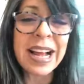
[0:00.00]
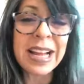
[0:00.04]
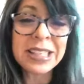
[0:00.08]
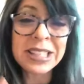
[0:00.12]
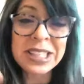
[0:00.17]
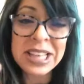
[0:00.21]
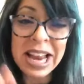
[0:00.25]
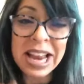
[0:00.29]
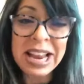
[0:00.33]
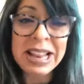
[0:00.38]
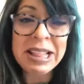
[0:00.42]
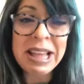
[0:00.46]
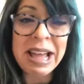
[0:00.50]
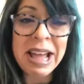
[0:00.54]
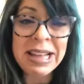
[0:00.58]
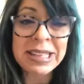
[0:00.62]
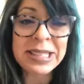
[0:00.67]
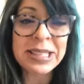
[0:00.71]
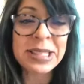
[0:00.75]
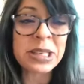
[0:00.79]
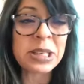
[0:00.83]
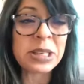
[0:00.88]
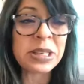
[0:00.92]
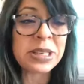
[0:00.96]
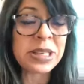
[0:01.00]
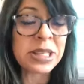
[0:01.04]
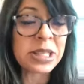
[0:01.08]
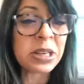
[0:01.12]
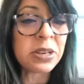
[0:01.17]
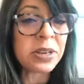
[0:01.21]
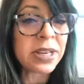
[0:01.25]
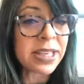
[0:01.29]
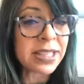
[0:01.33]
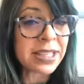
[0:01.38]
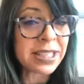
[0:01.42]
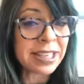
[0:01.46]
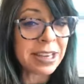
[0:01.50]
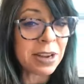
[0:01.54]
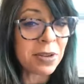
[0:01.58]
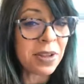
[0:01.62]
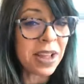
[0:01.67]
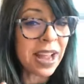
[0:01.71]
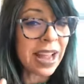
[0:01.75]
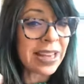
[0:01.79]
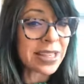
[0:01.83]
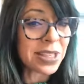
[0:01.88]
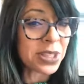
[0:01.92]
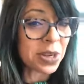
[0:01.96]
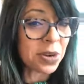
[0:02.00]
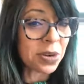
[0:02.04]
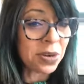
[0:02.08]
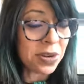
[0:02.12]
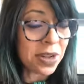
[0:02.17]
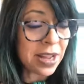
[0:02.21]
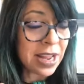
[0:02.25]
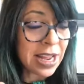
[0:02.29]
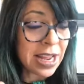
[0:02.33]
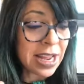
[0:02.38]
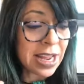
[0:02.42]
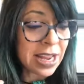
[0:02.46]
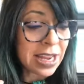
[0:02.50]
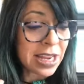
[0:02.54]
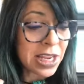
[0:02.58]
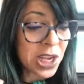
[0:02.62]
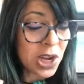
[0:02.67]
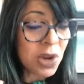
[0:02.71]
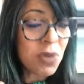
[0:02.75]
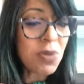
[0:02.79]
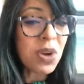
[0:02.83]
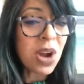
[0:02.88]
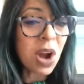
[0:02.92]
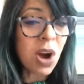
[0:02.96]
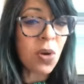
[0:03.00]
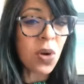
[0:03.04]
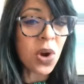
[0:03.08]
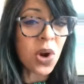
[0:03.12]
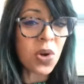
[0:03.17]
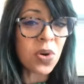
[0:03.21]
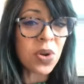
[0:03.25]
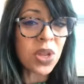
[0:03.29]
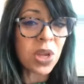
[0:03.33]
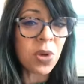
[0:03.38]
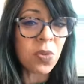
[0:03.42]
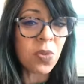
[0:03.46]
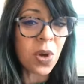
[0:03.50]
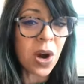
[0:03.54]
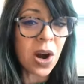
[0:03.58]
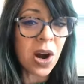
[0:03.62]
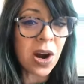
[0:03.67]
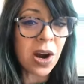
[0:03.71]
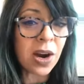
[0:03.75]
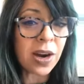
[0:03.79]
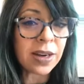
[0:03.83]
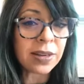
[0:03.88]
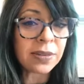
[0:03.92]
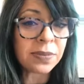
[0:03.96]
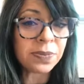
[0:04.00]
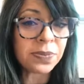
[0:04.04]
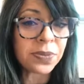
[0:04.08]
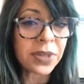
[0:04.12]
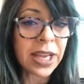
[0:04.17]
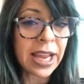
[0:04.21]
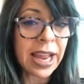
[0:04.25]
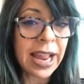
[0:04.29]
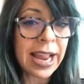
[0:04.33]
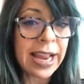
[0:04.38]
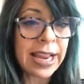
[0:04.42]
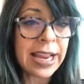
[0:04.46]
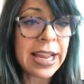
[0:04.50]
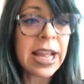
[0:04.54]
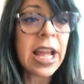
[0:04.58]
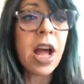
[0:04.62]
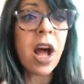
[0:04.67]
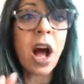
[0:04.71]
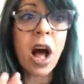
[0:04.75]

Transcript: Take that seriously, okay? So you know who you are, okay?